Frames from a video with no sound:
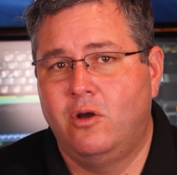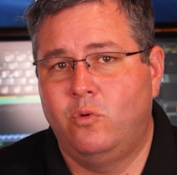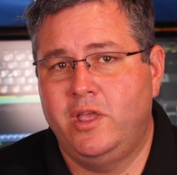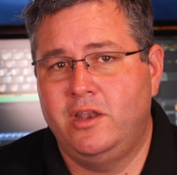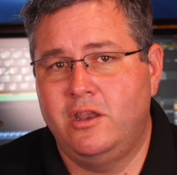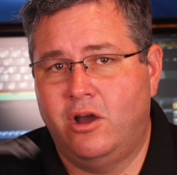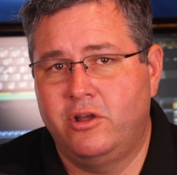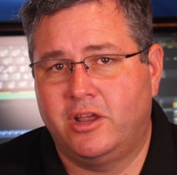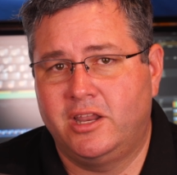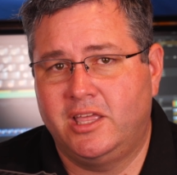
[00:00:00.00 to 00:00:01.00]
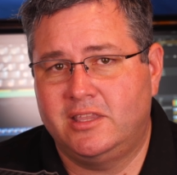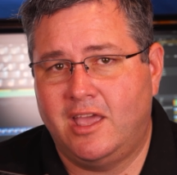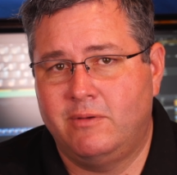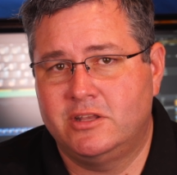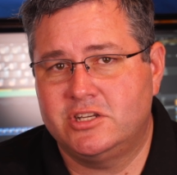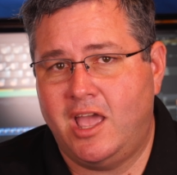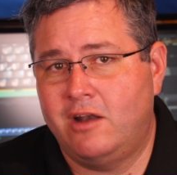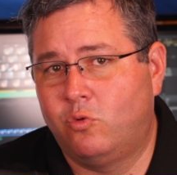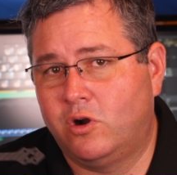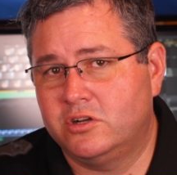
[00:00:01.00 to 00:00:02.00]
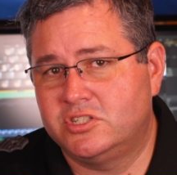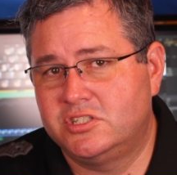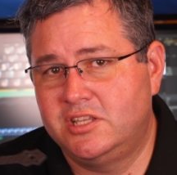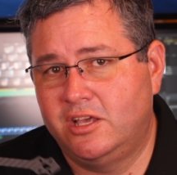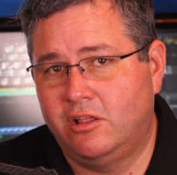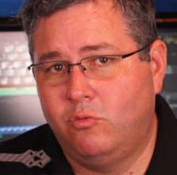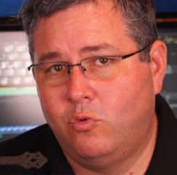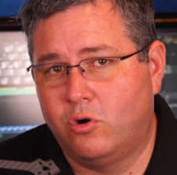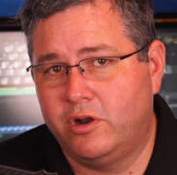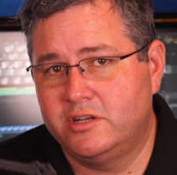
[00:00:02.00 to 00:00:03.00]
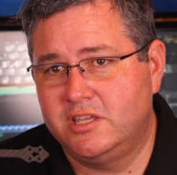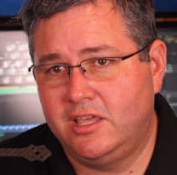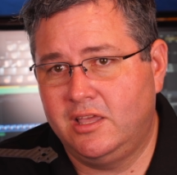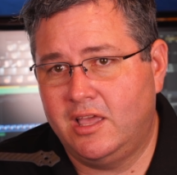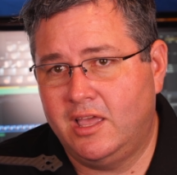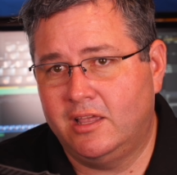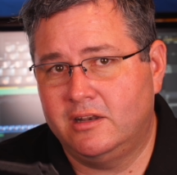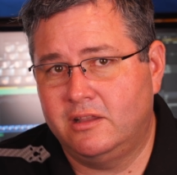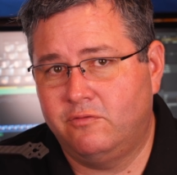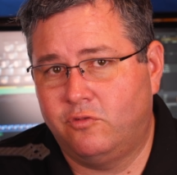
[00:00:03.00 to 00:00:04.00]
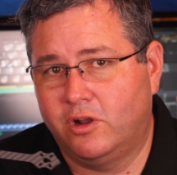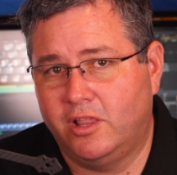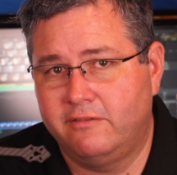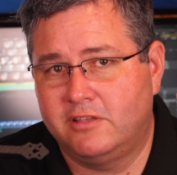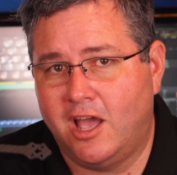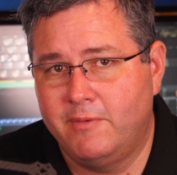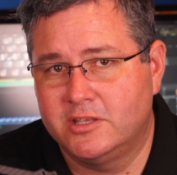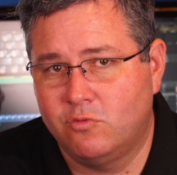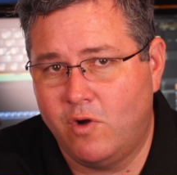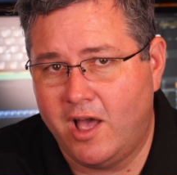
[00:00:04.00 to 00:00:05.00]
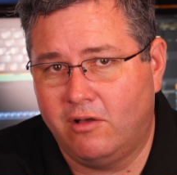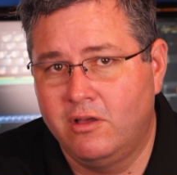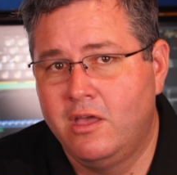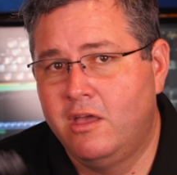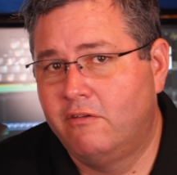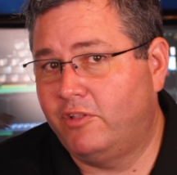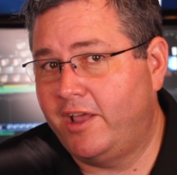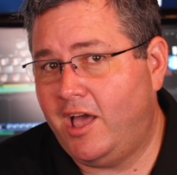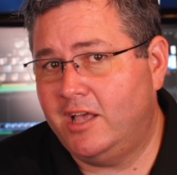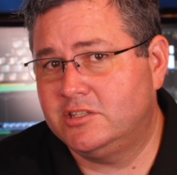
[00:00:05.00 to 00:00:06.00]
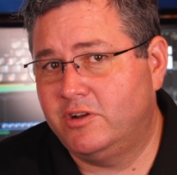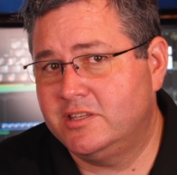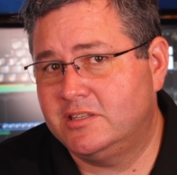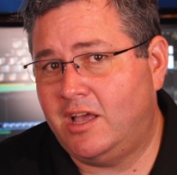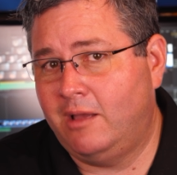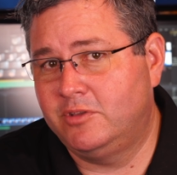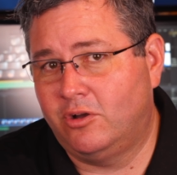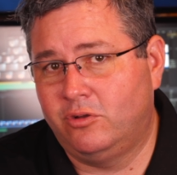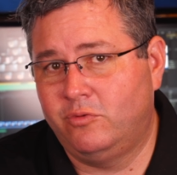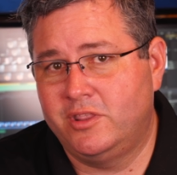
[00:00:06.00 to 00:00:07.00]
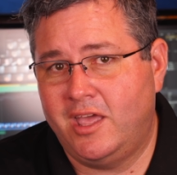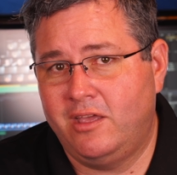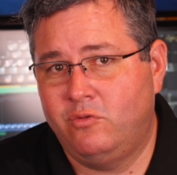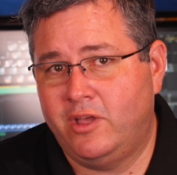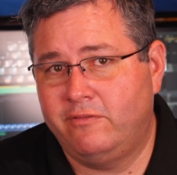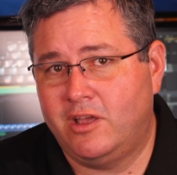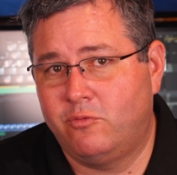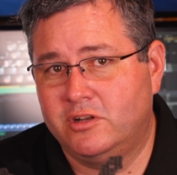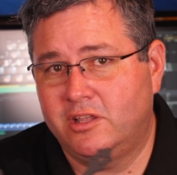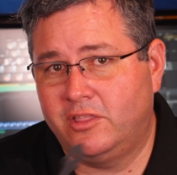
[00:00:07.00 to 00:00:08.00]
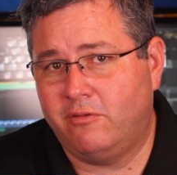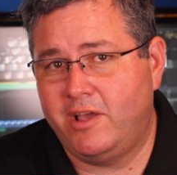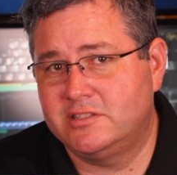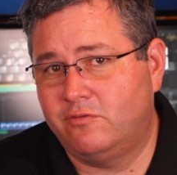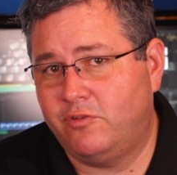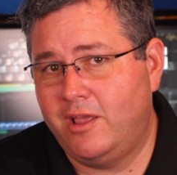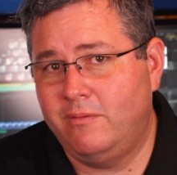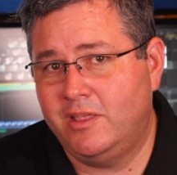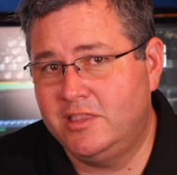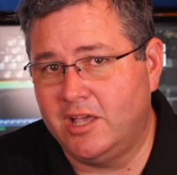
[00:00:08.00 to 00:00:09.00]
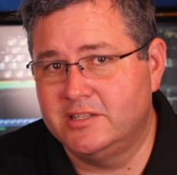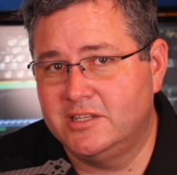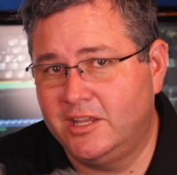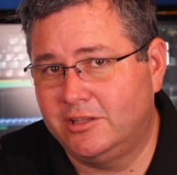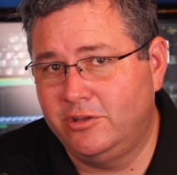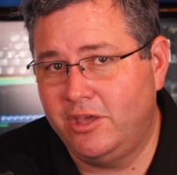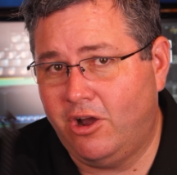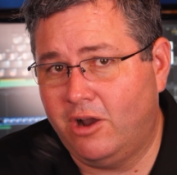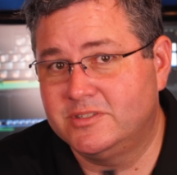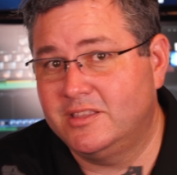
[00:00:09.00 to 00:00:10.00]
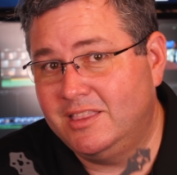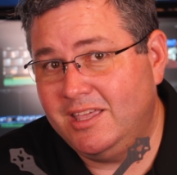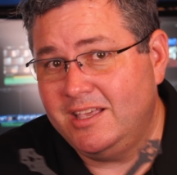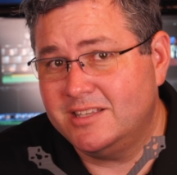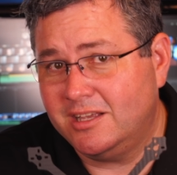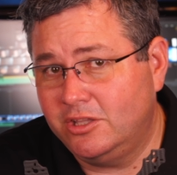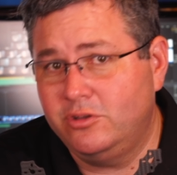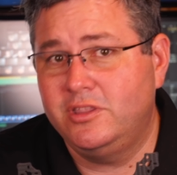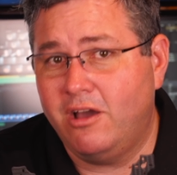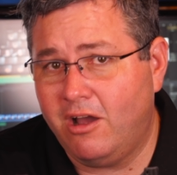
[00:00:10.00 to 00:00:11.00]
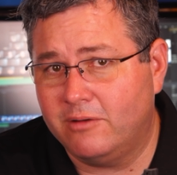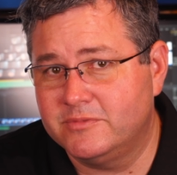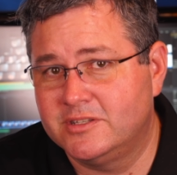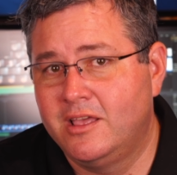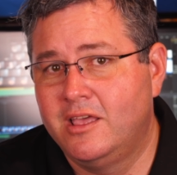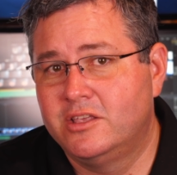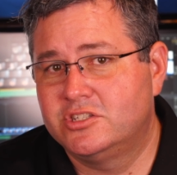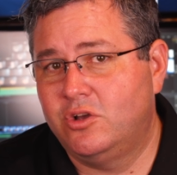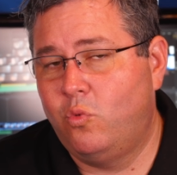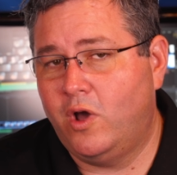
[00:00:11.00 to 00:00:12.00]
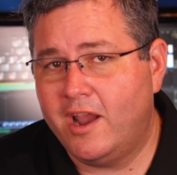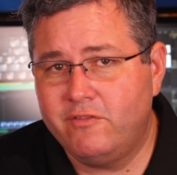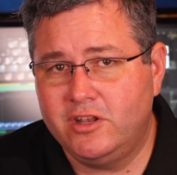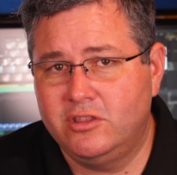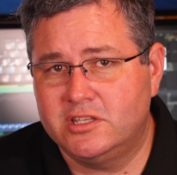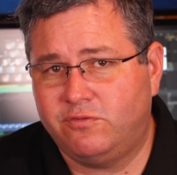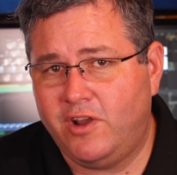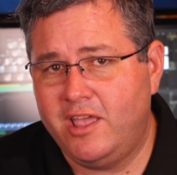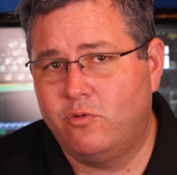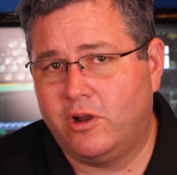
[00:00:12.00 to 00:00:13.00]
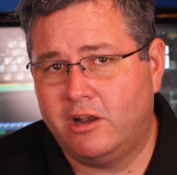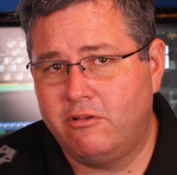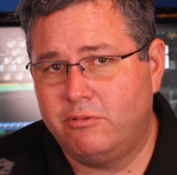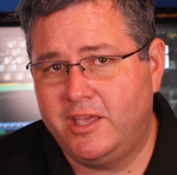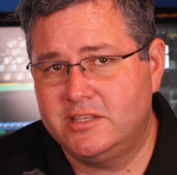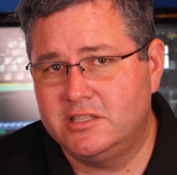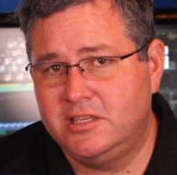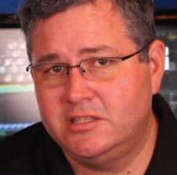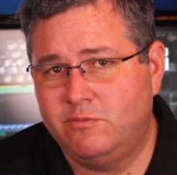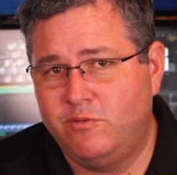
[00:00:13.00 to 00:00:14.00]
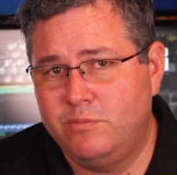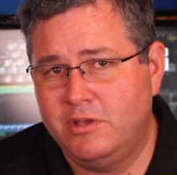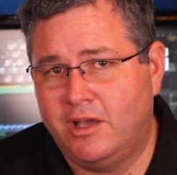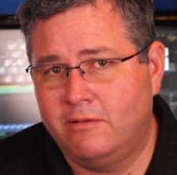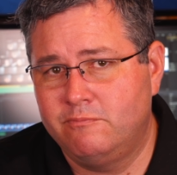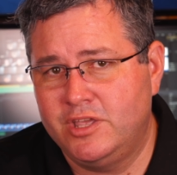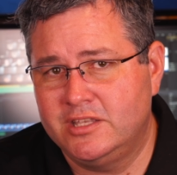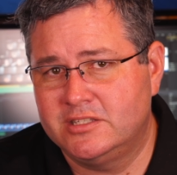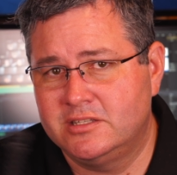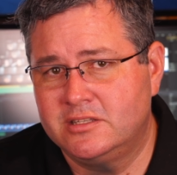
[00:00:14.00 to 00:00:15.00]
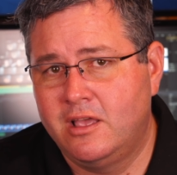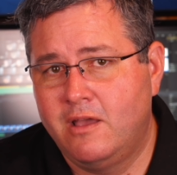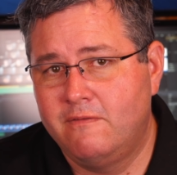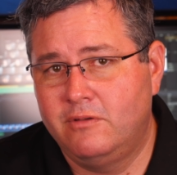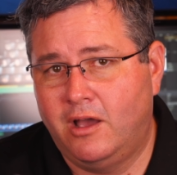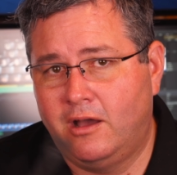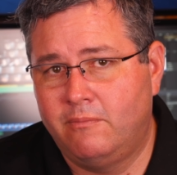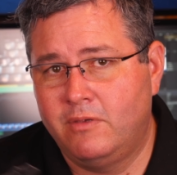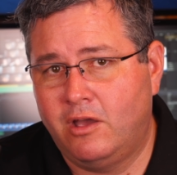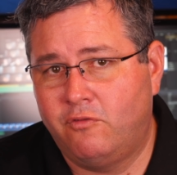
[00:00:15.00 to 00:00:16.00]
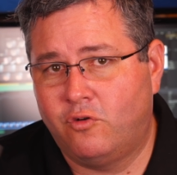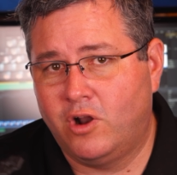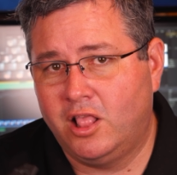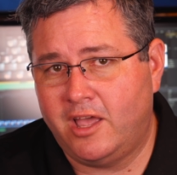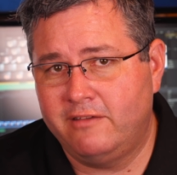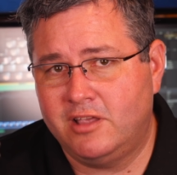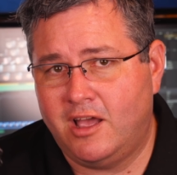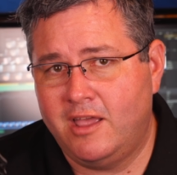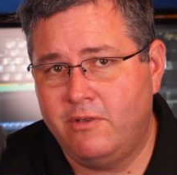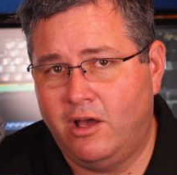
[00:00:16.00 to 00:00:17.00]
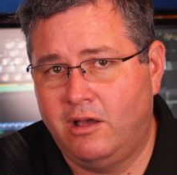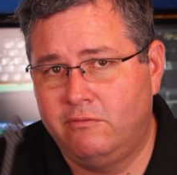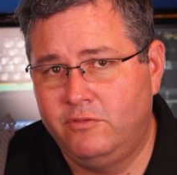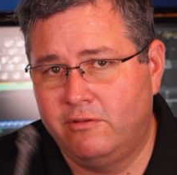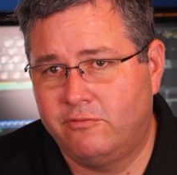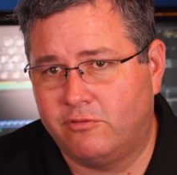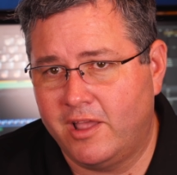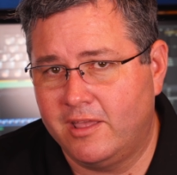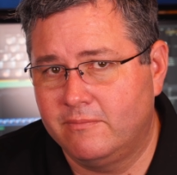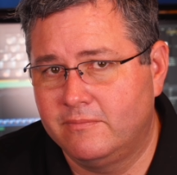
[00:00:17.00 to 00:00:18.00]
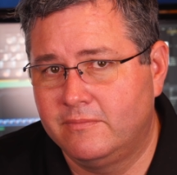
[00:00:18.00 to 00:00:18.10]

We know you're going to get damaged, and we're still warranting it for a lifetime as well. FlightOne, I'm told, when they lifetime warranty their racing frame, it doesn't include the arms. These include the arms. So whatever you do this frame, we're going to replace these pieces for a lifetime of the frame.